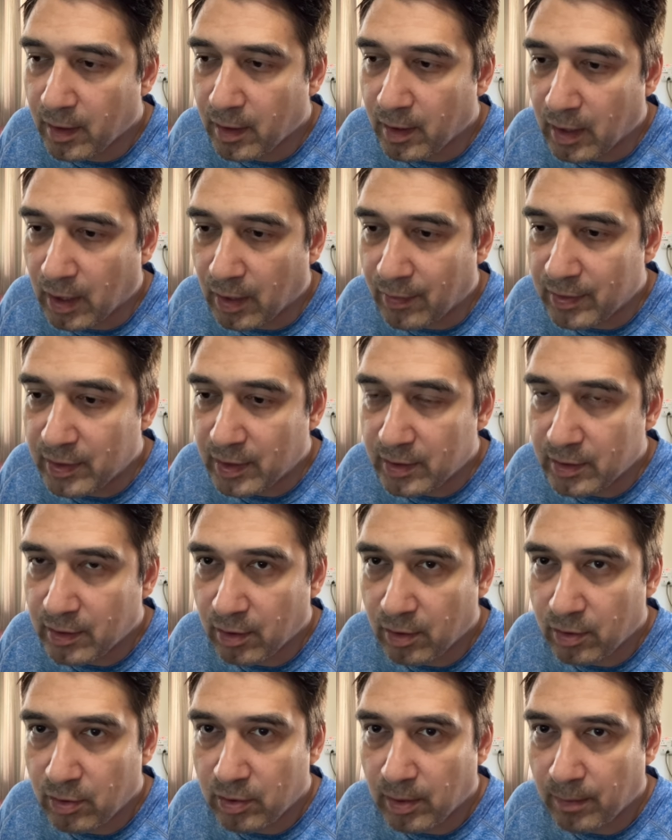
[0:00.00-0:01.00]
Now it's just going
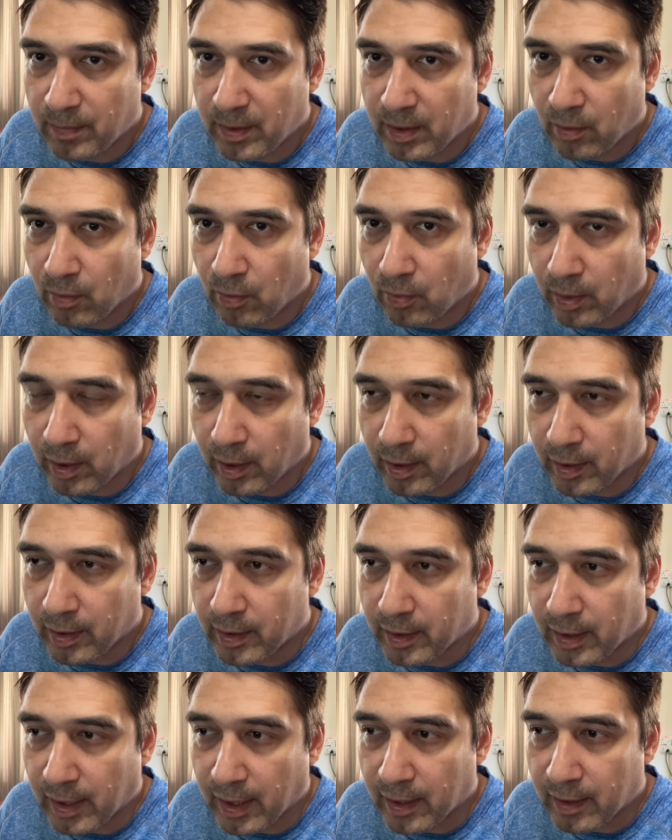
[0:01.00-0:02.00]
to do the bit of work
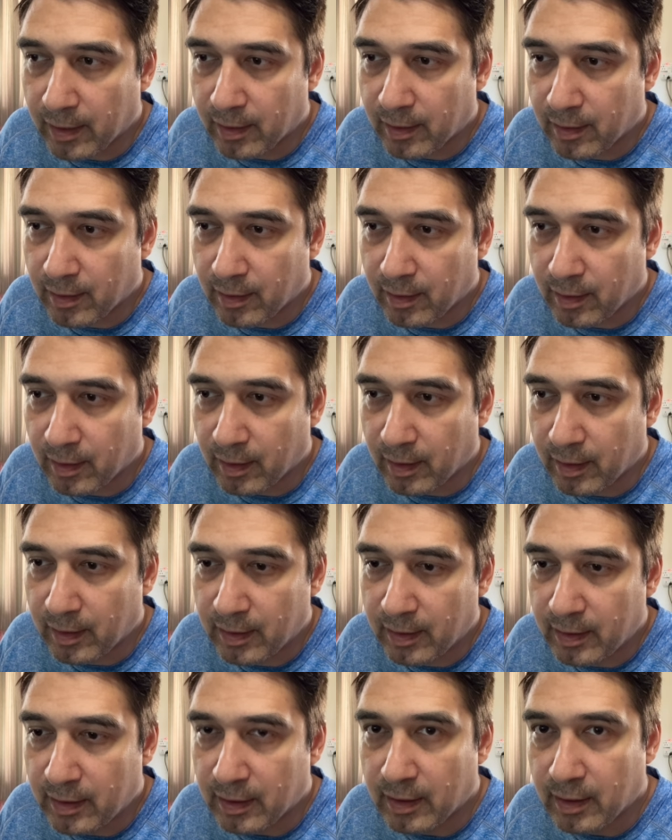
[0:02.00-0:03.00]
that it
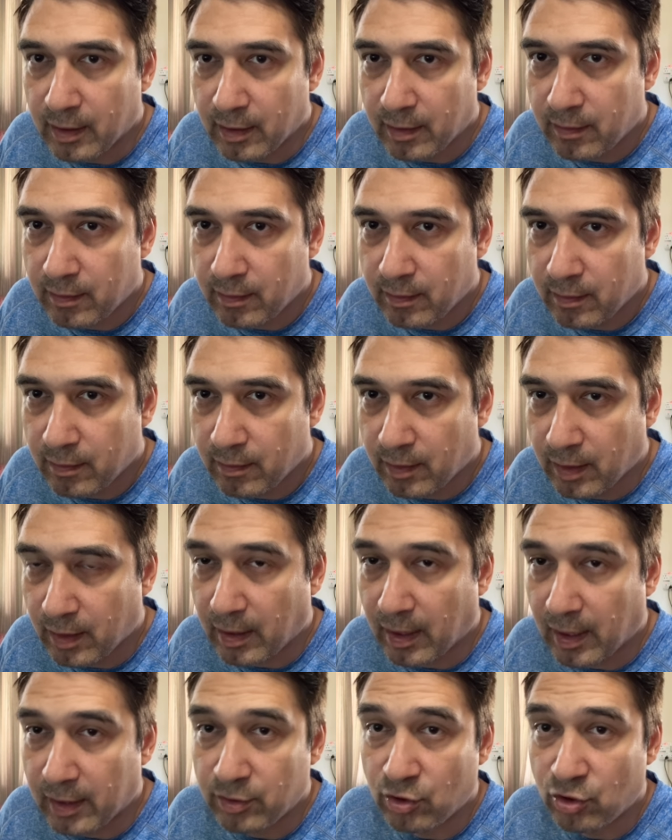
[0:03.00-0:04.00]
didn't. that
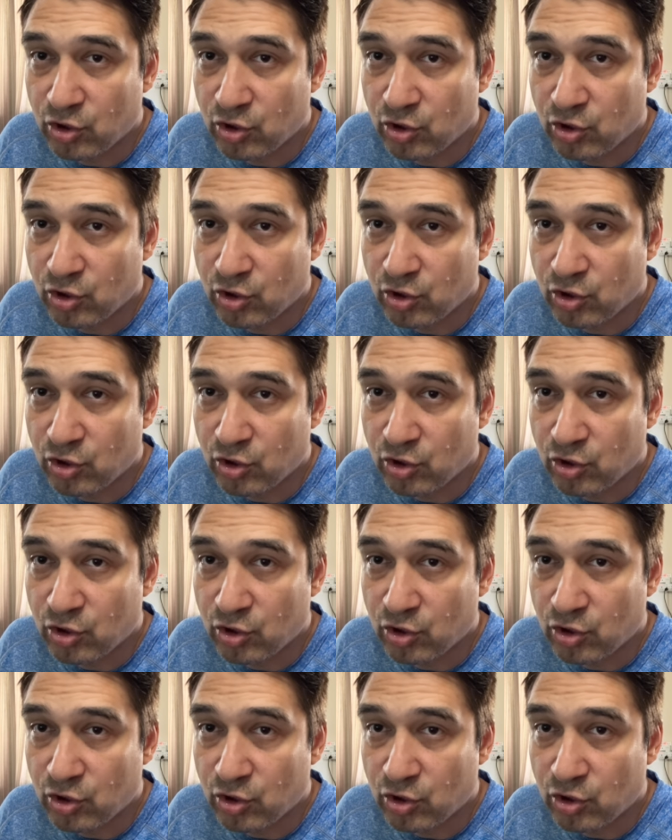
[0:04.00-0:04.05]
it has to